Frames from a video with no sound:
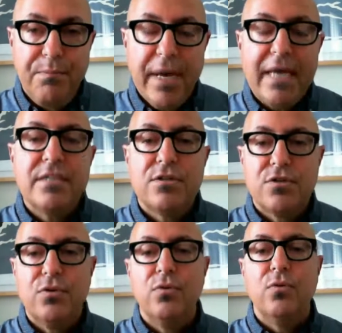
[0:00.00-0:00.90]
best
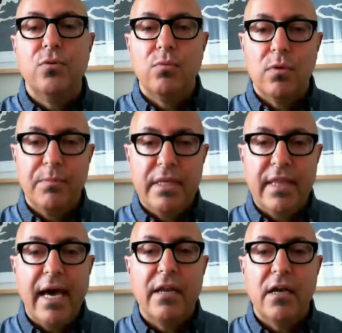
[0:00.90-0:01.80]
tool will be
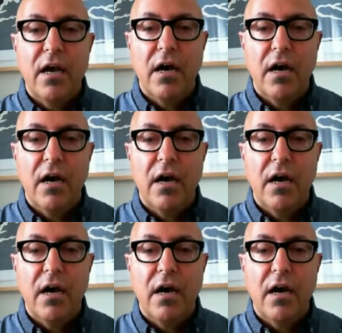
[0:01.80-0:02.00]
that